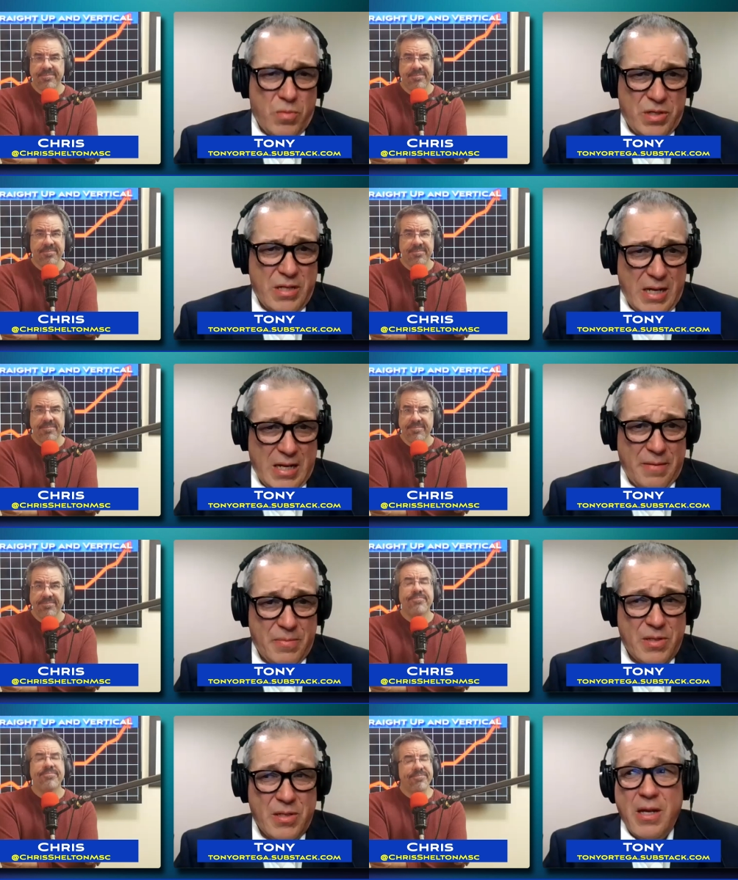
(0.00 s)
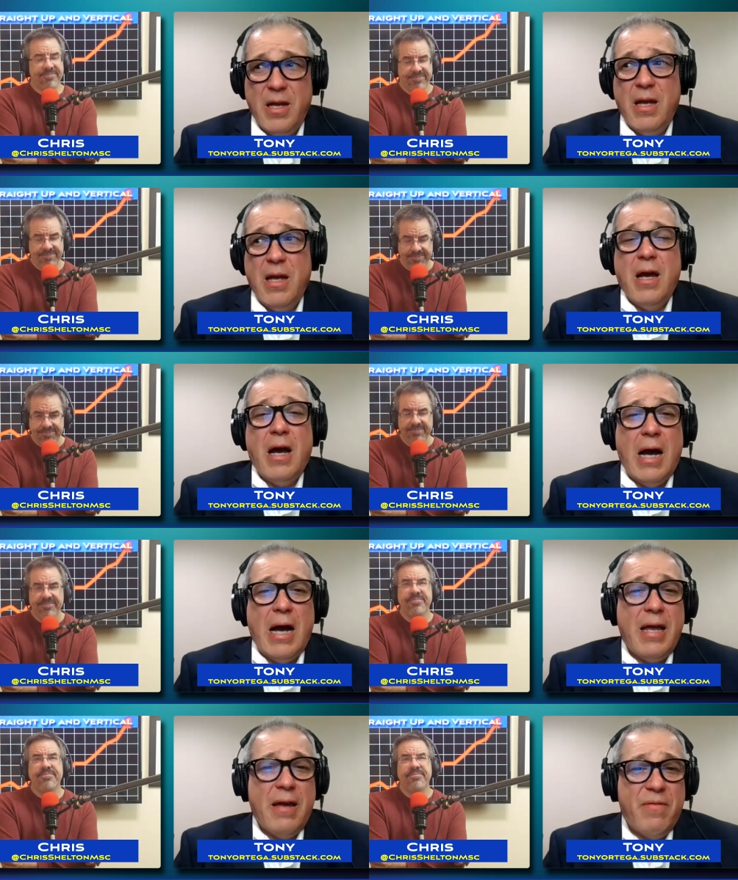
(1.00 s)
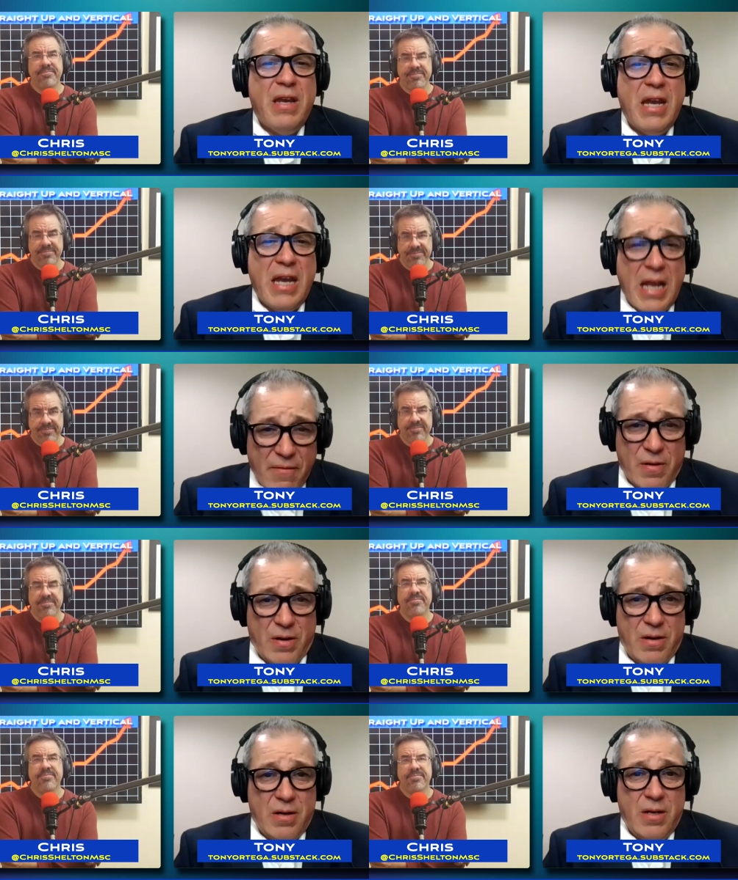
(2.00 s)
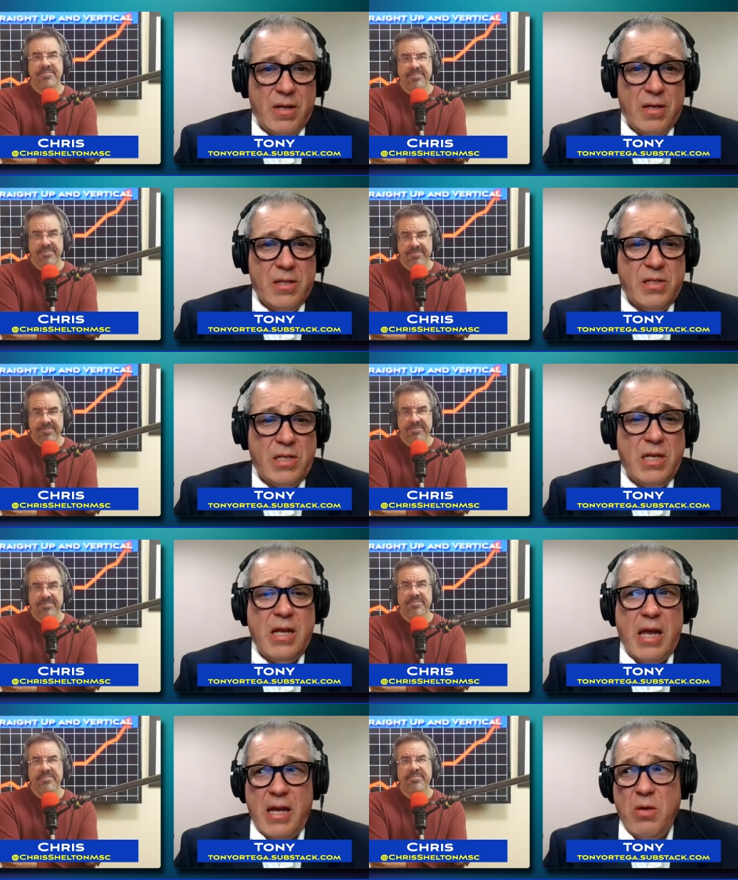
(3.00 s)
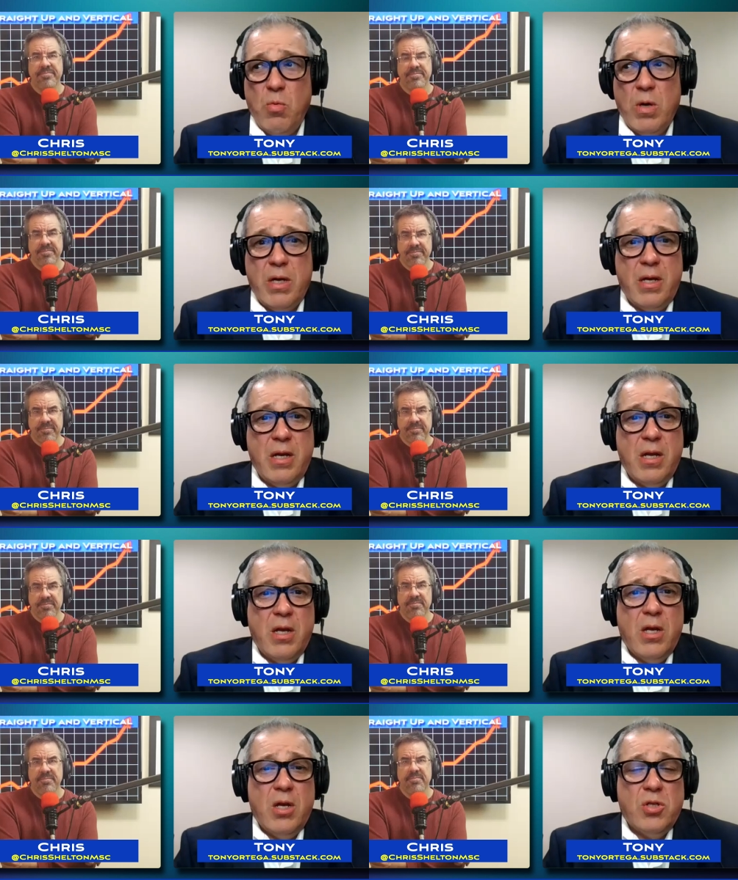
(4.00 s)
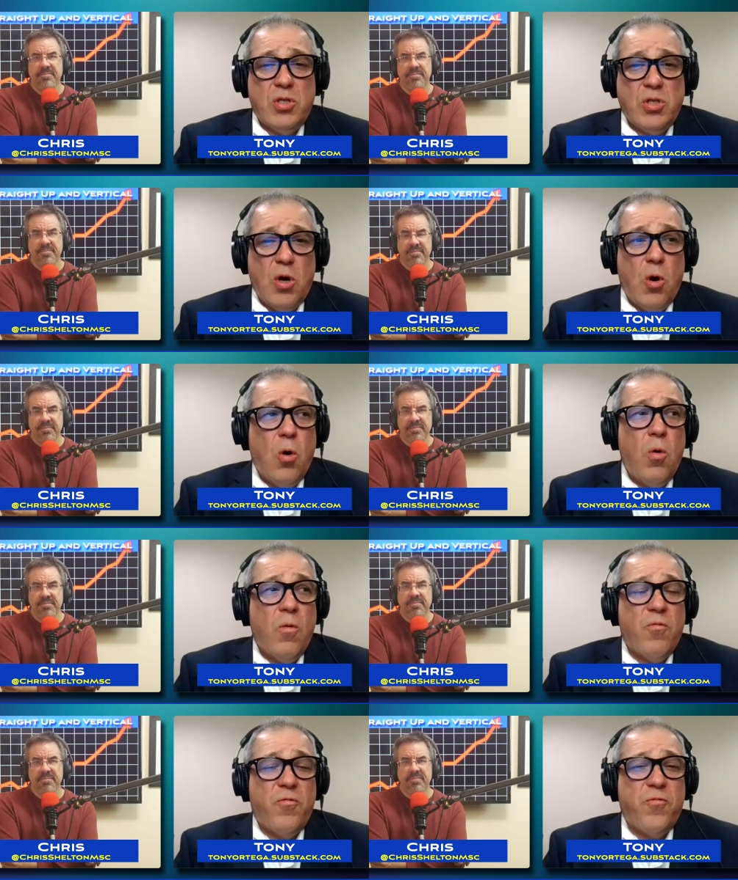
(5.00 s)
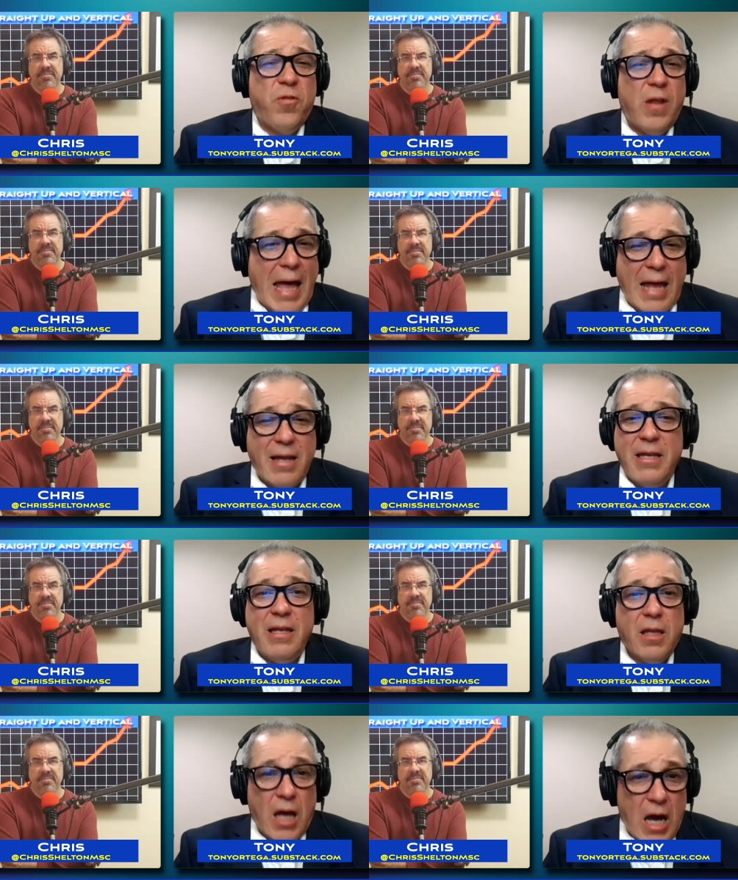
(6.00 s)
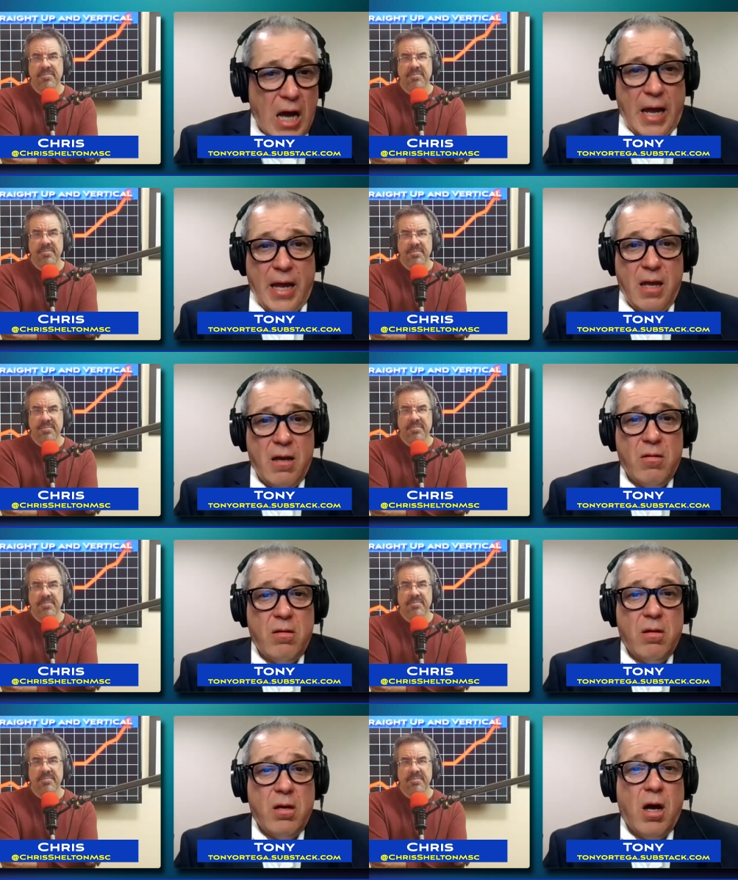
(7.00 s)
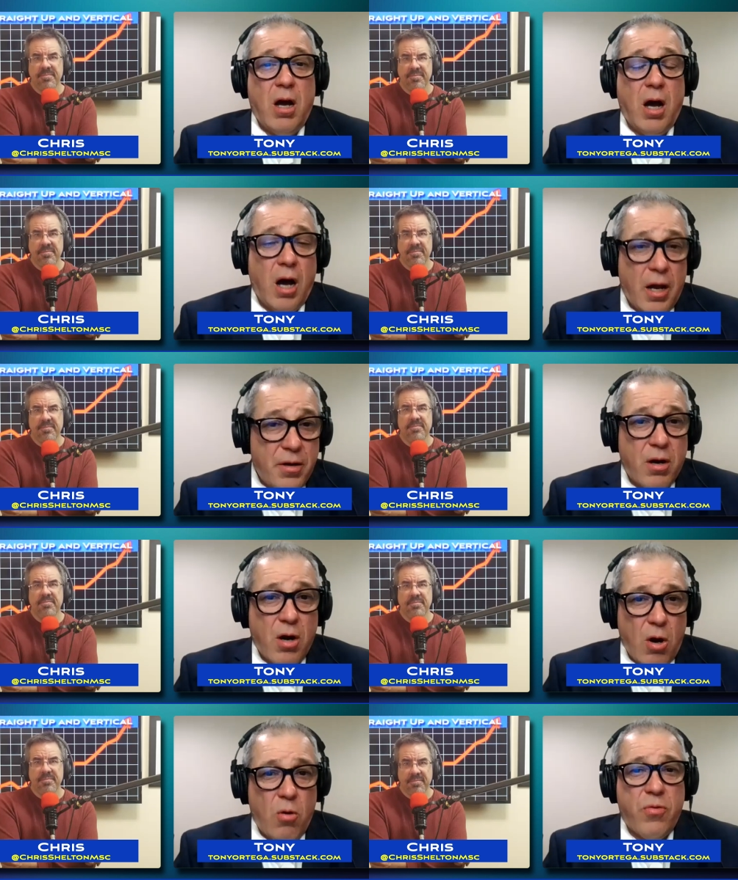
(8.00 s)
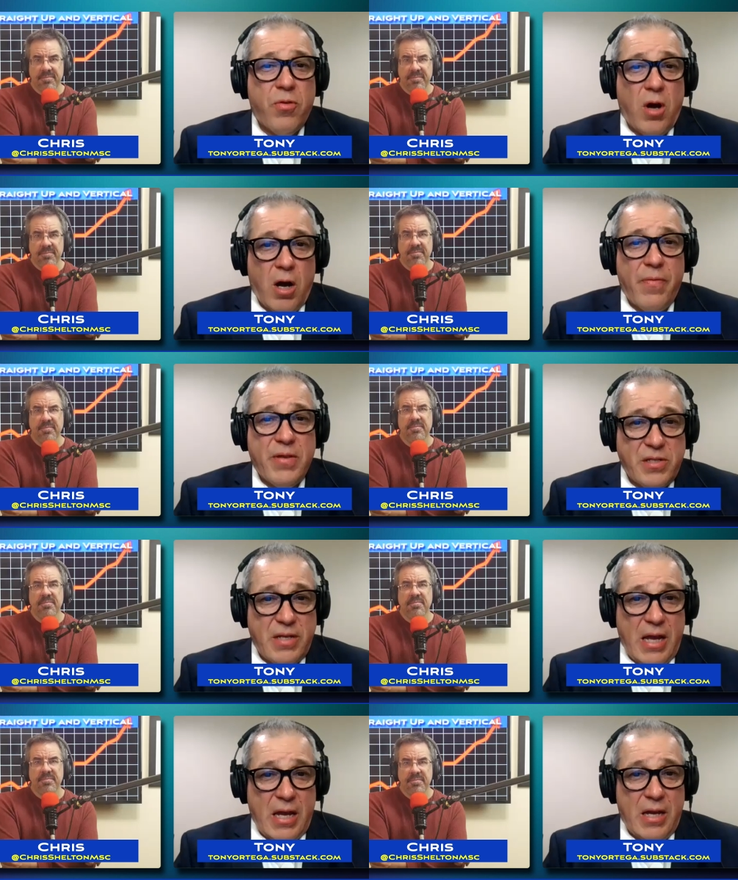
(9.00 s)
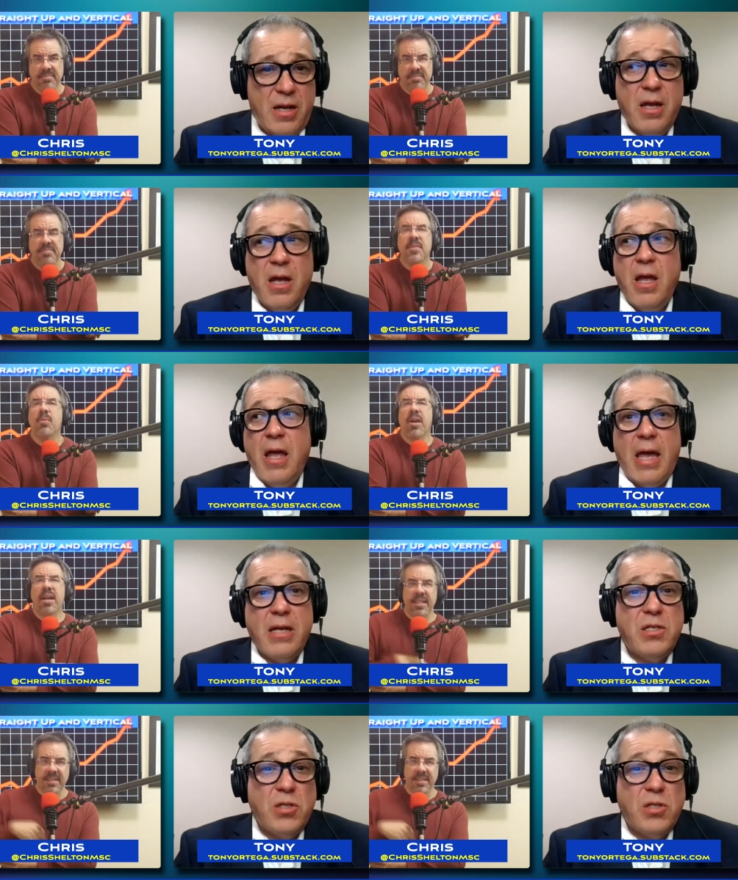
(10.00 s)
Speaker 1: numerous times. I have never seen anyone so flatly lie under oath on the stand right.